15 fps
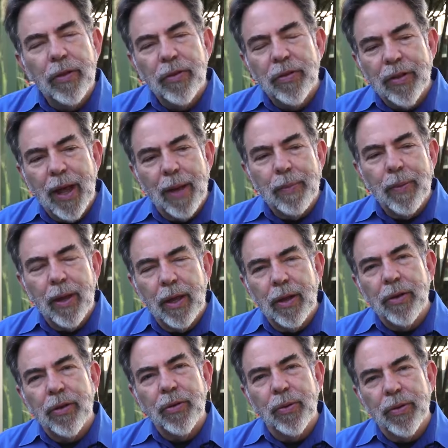step
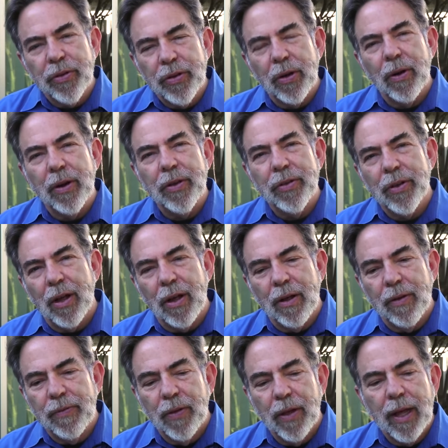into a series
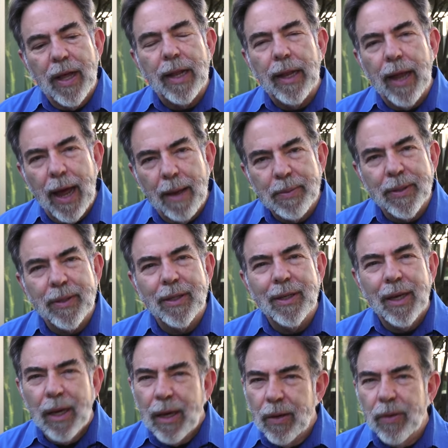of
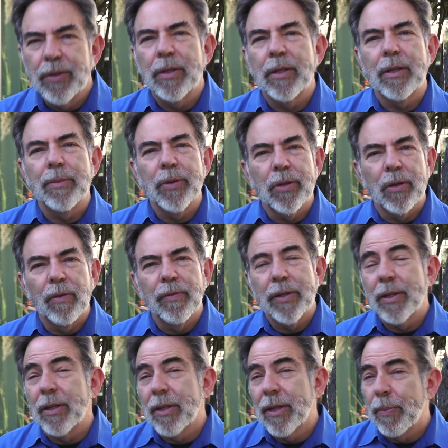collapsing ecosystem
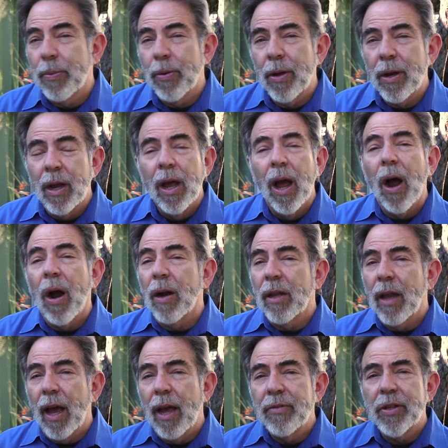services that put our
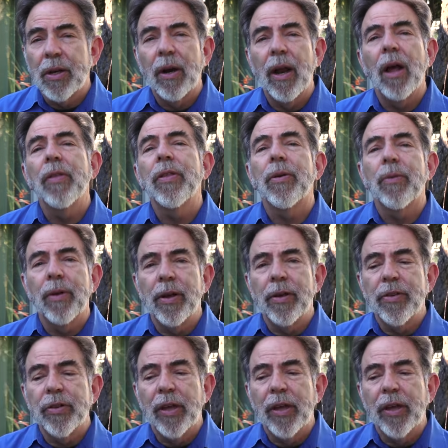lives and our health at risk.